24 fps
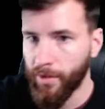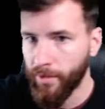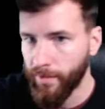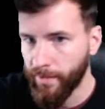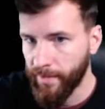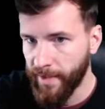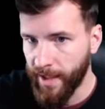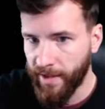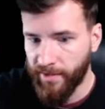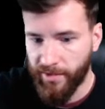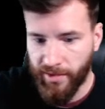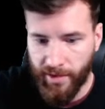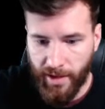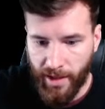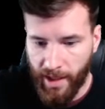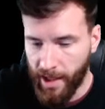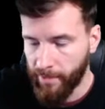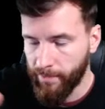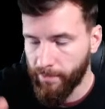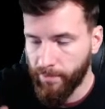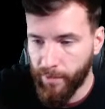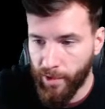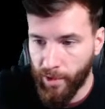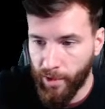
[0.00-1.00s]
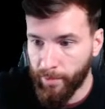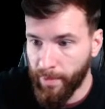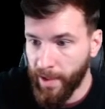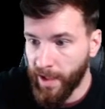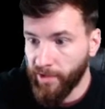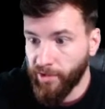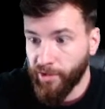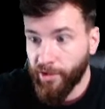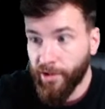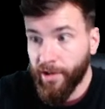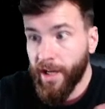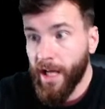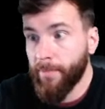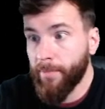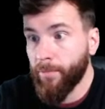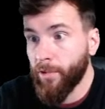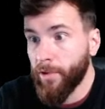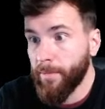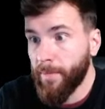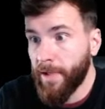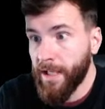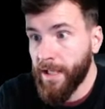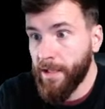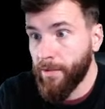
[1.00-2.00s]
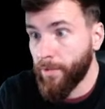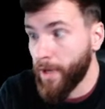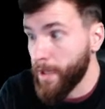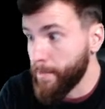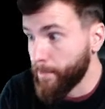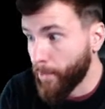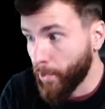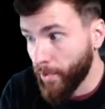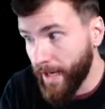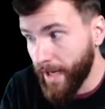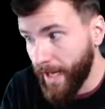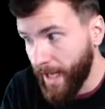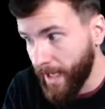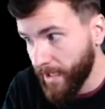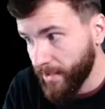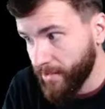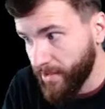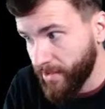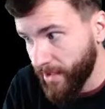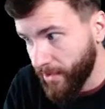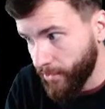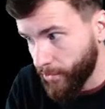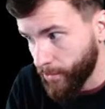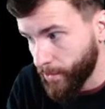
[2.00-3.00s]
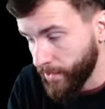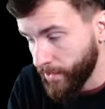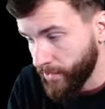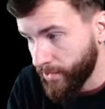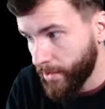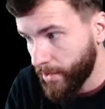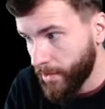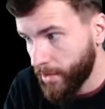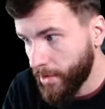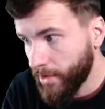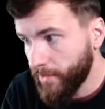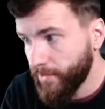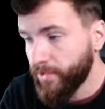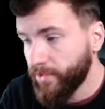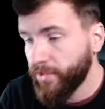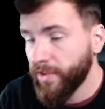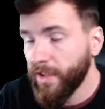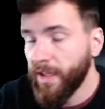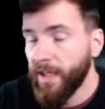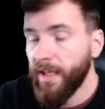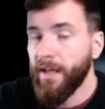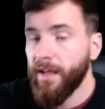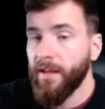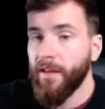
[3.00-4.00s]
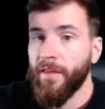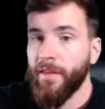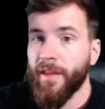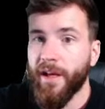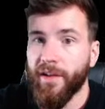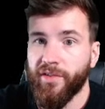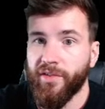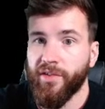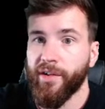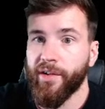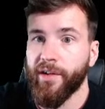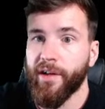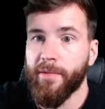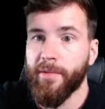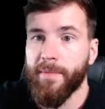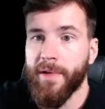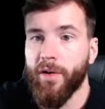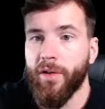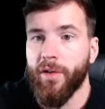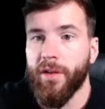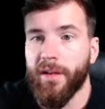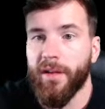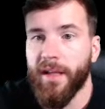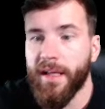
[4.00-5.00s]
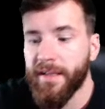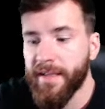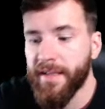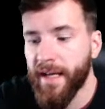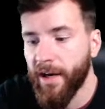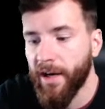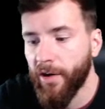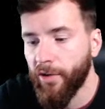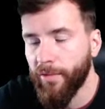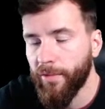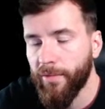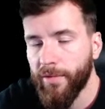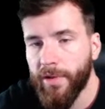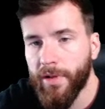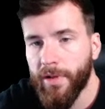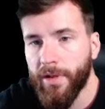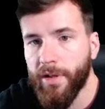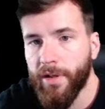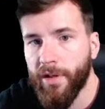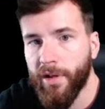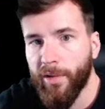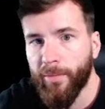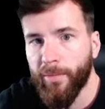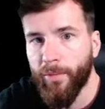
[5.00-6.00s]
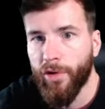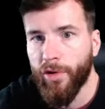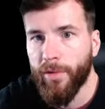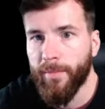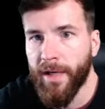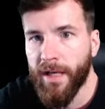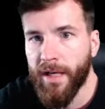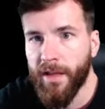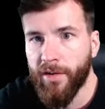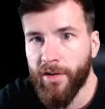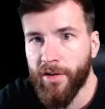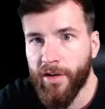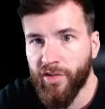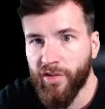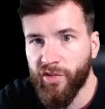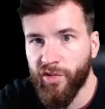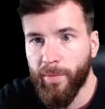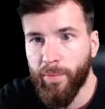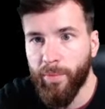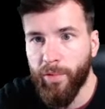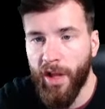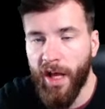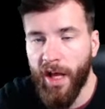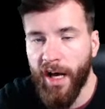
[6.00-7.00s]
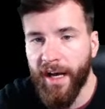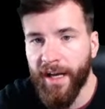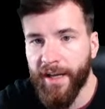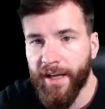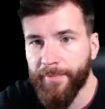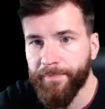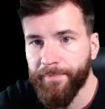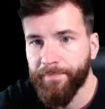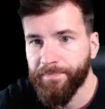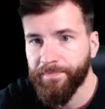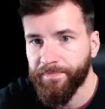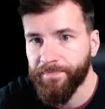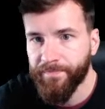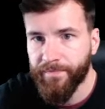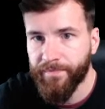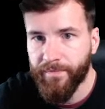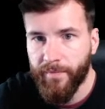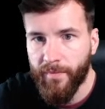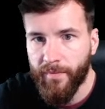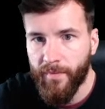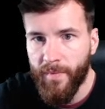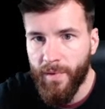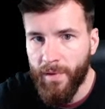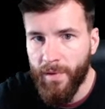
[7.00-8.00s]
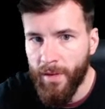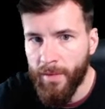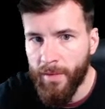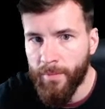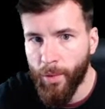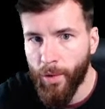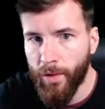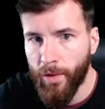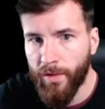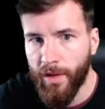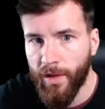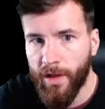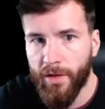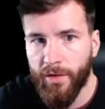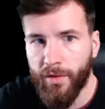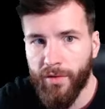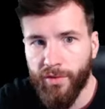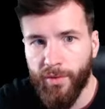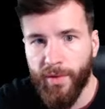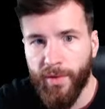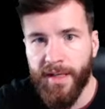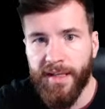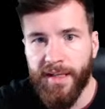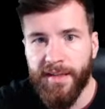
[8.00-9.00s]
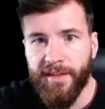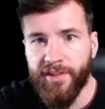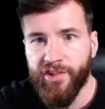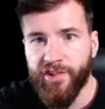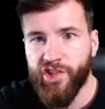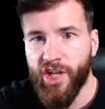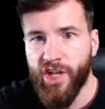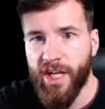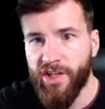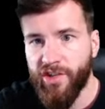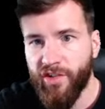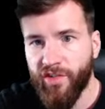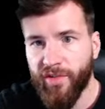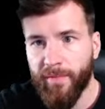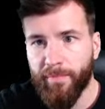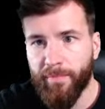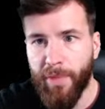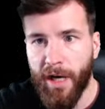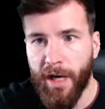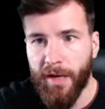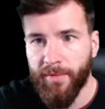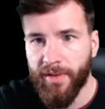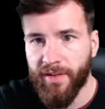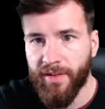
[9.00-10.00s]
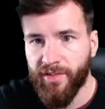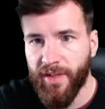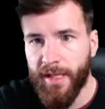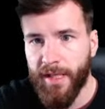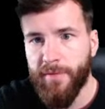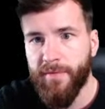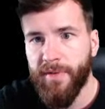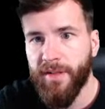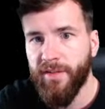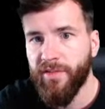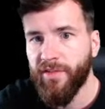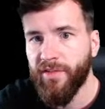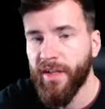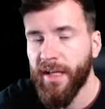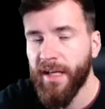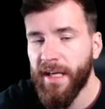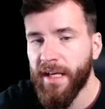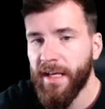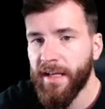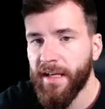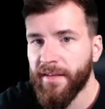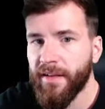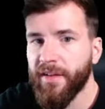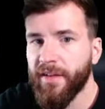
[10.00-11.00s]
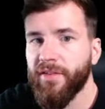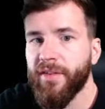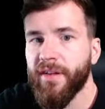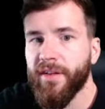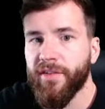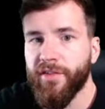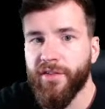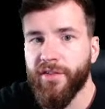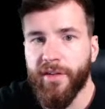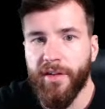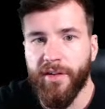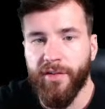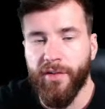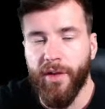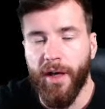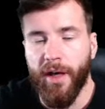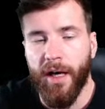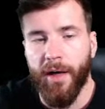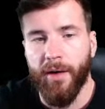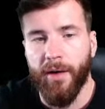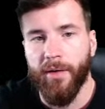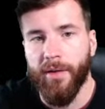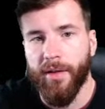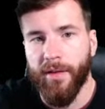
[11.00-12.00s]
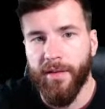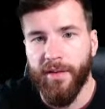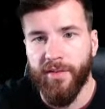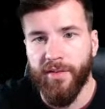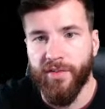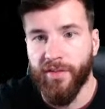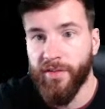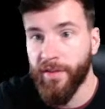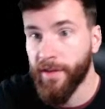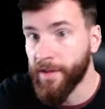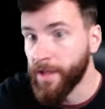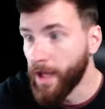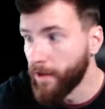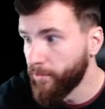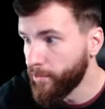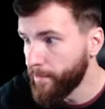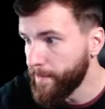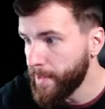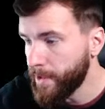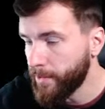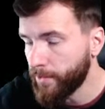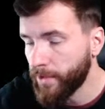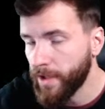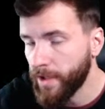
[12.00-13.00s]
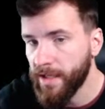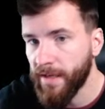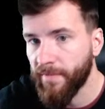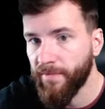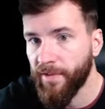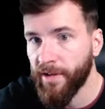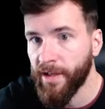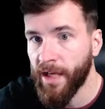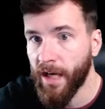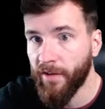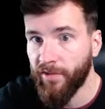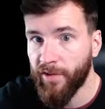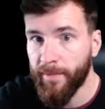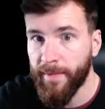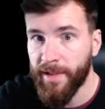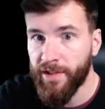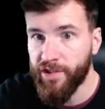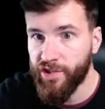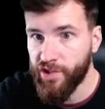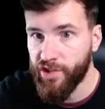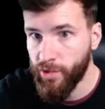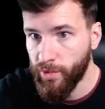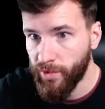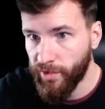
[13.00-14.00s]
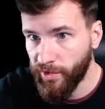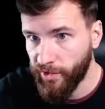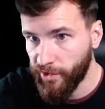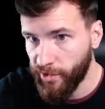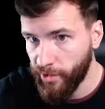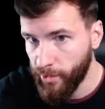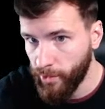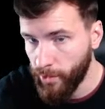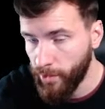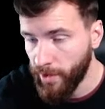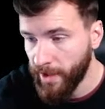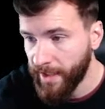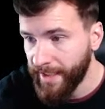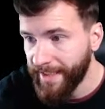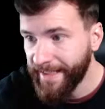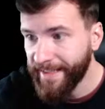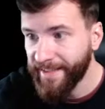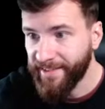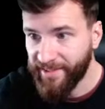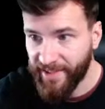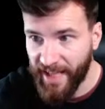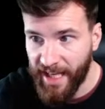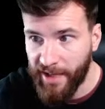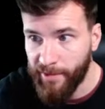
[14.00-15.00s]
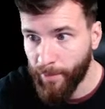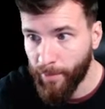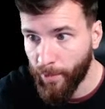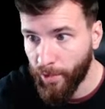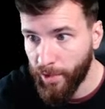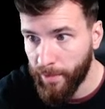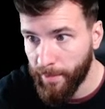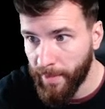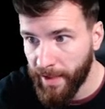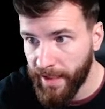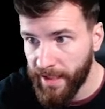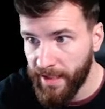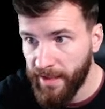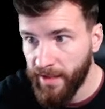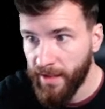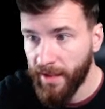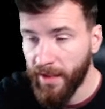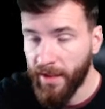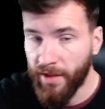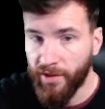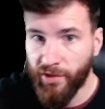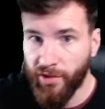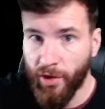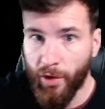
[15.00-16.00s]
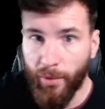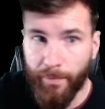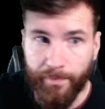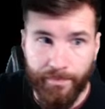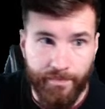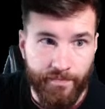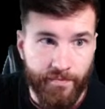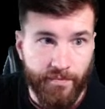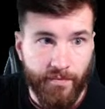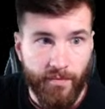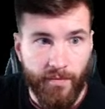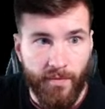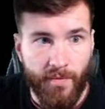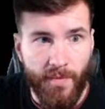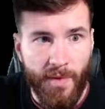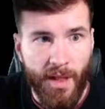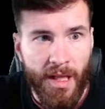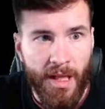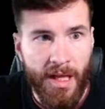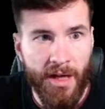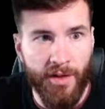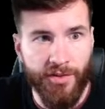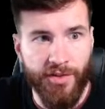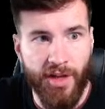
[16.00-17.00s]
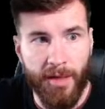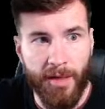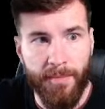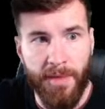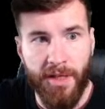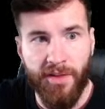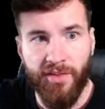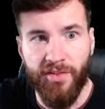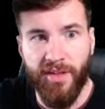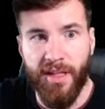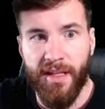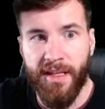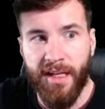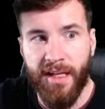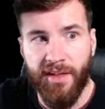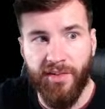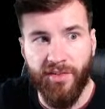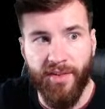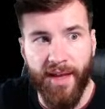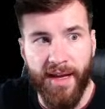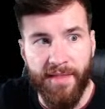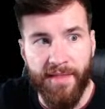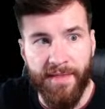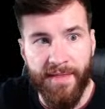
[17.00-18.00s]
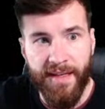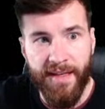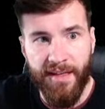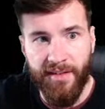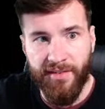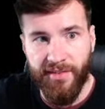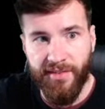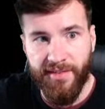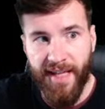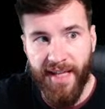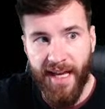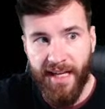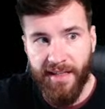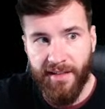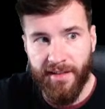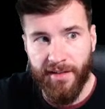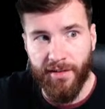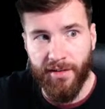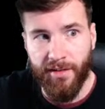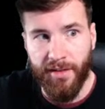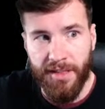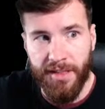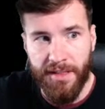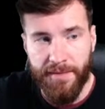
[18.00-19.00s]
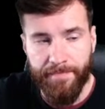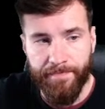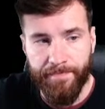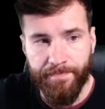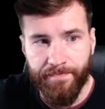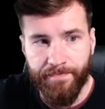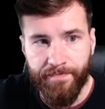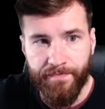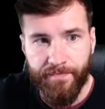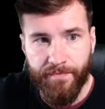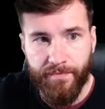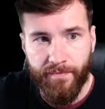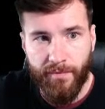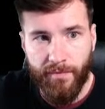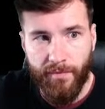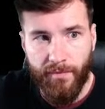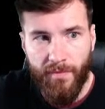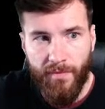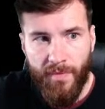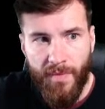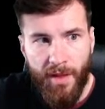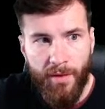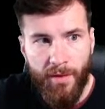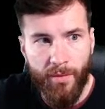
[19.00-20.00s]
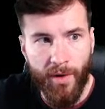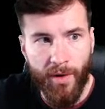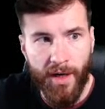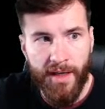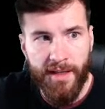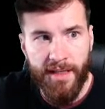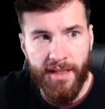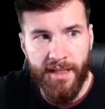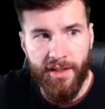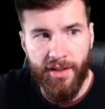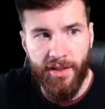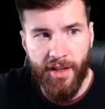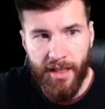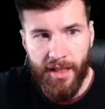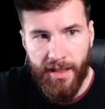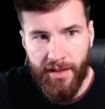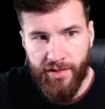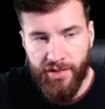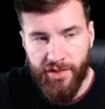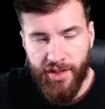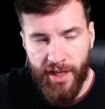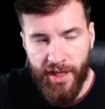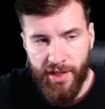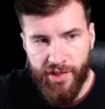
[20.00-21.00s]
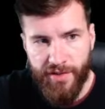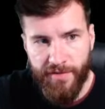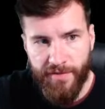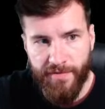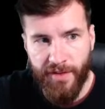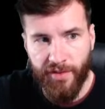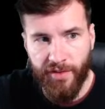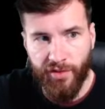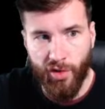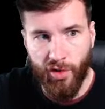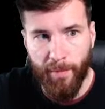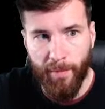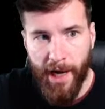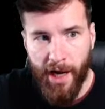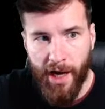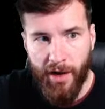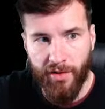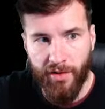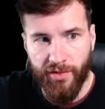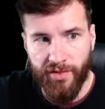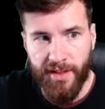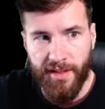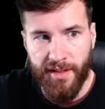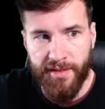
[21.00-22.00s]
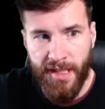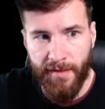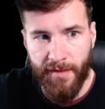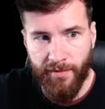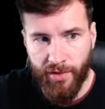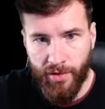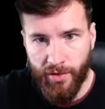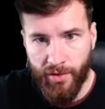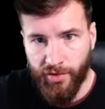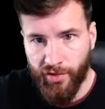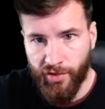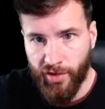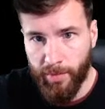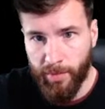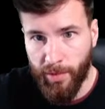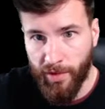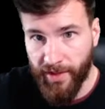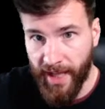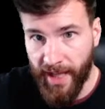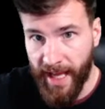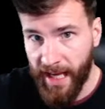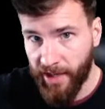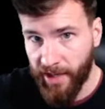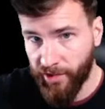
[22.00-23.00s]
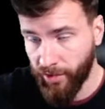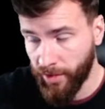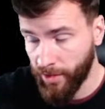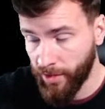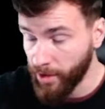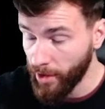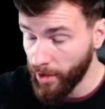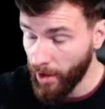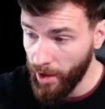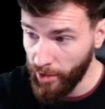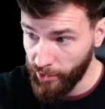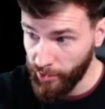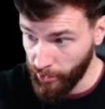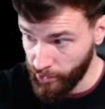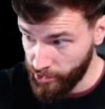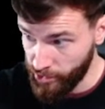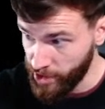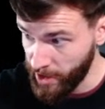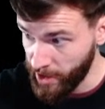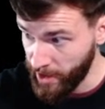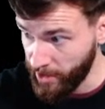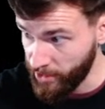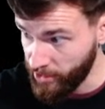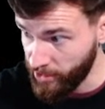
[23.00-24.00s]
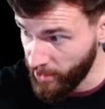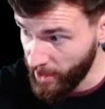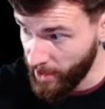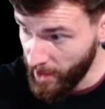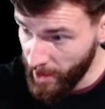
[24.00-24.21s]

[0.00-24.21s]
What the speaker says: that's going to have, banks are going to have more money, right, more excess reserves, thus they're going to be able to lend out more money. They're going to supply more loans, right? And then changes in public savings. This is the government, right? If the government chooses to save more money, so I'll talk about this on the next slide. This technically, right? Any change to fiscal policy, a deficit or surplus, actually could also change